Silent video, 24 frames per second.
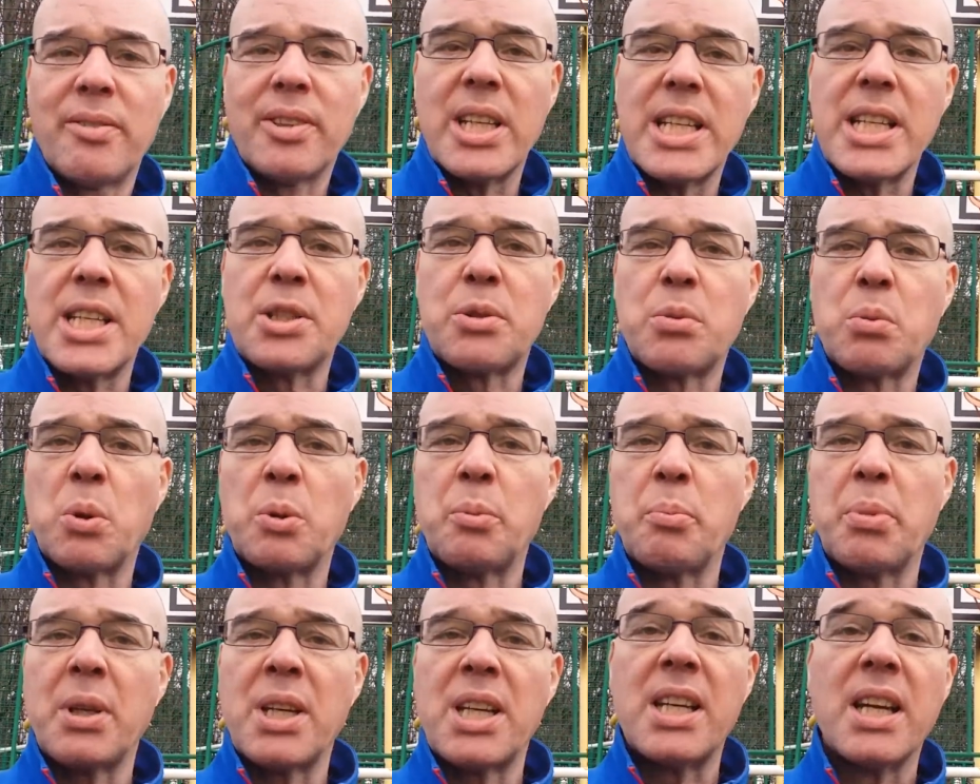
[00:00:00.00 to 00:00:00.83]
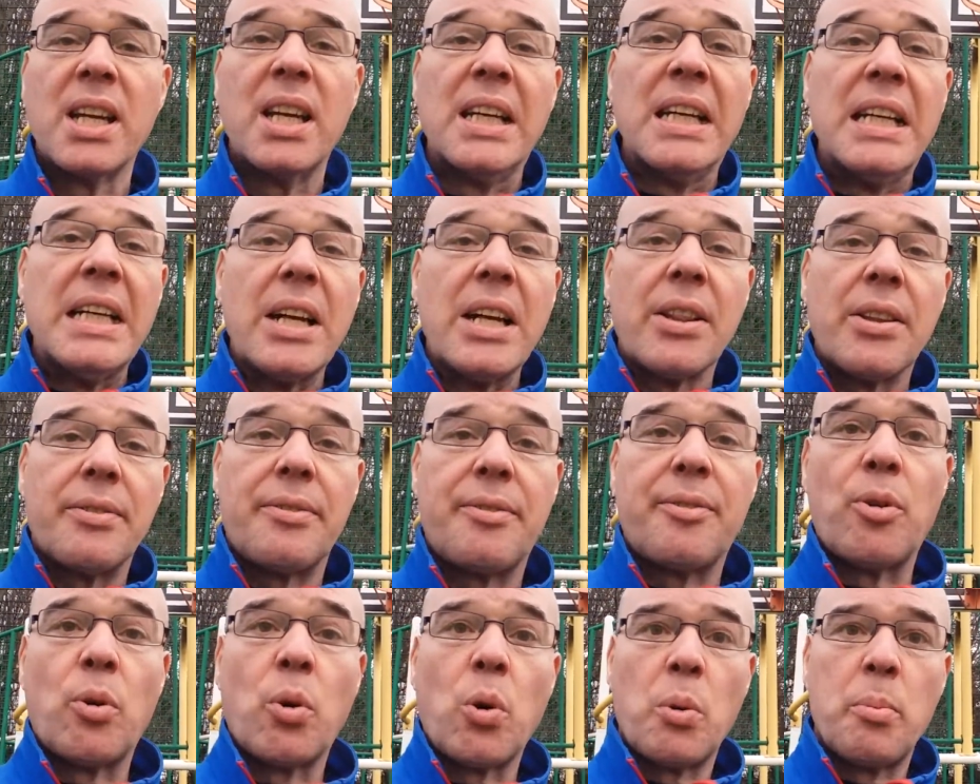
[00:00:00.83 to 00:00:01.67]
of these would be the
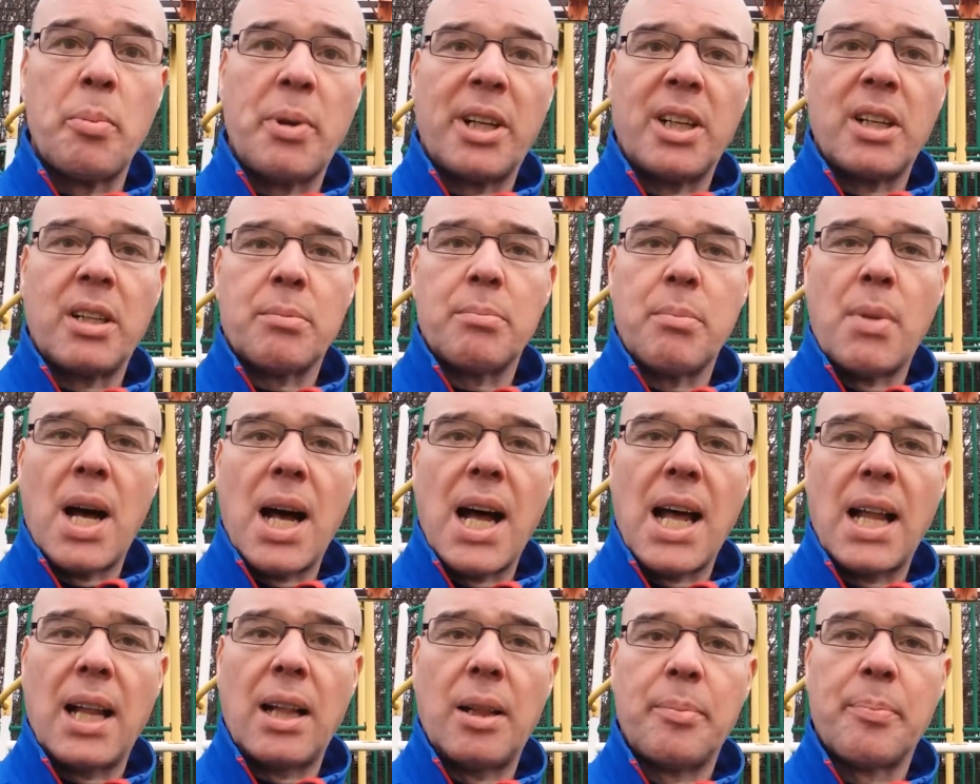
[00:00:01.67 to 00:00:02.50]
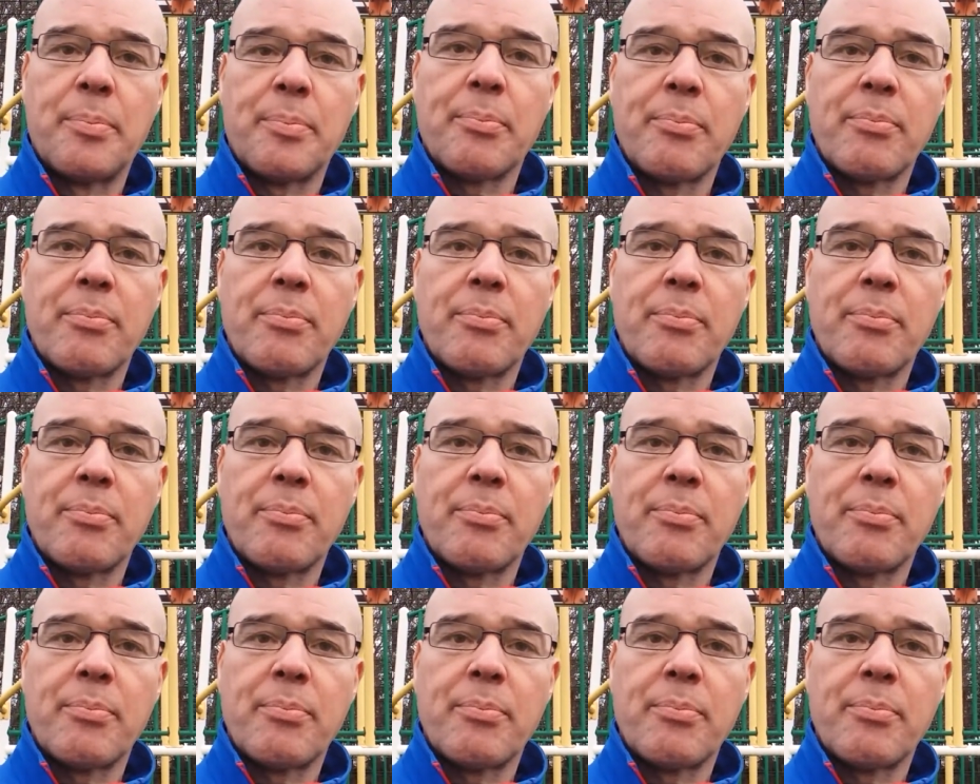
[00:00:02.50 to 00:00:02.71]
4-minute mile.